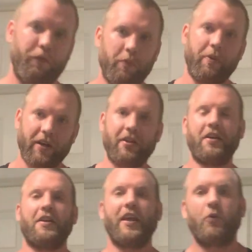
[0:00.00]
if you picked
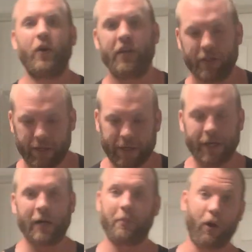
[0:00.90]
a light weight,
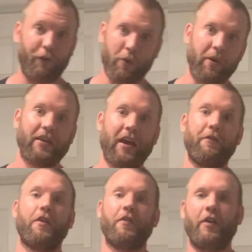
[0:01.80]
but hopefully you picked a
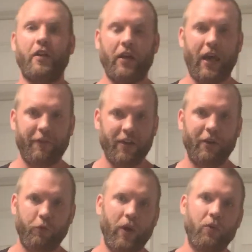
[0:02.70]
heavy
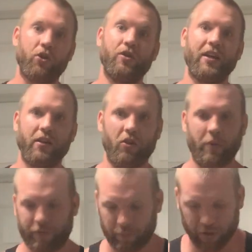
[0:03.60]
enough weight where you need a little
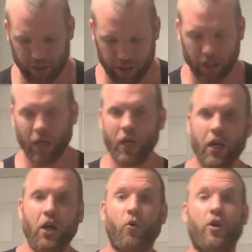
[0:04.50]
bit of a break.
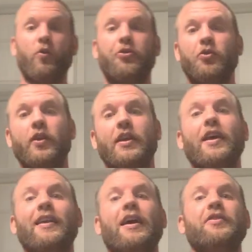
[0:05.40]
We're gonna run through it
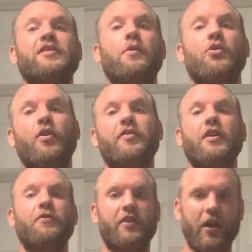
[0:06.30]
again now. This time we're gonna do
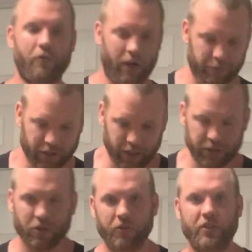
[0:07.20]
everything for 10 reps.
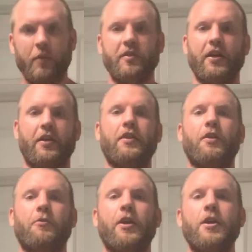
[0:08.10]
So same exact
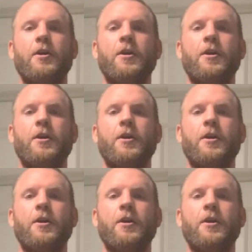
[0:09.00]
thing, ready?